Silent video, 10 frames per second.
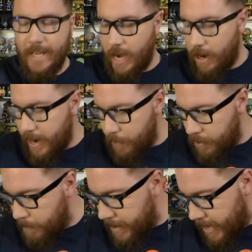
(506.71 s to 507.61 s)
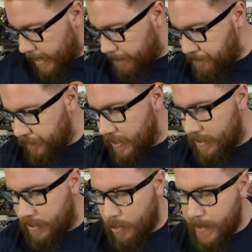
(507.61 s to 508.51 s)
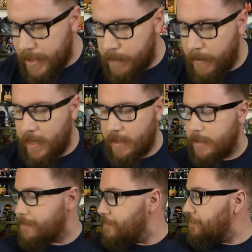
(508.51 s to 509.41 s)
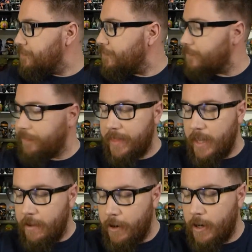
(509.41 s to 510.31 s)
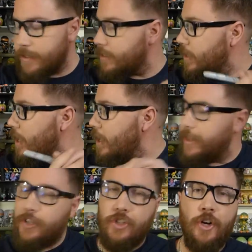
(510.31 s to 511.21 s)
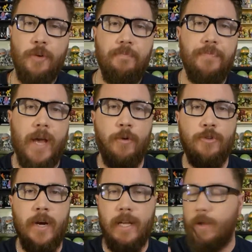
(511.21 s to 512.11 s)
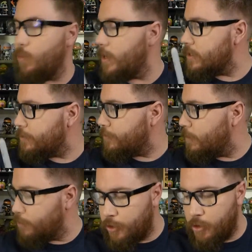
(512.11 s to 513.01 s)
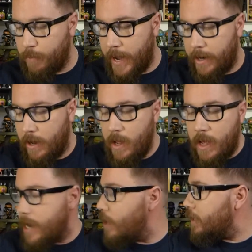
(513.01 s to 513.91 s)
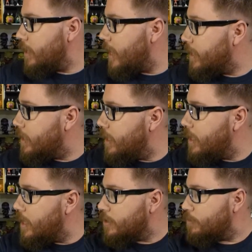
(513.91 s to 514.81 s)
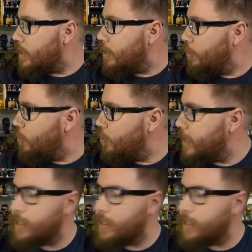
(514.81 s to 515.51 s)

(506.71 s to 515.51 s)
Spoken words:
Alright, we're back. Let's talk about this box. First, the shirt. I was right, it was from Tomb Raider, and I really like it. It's really cool.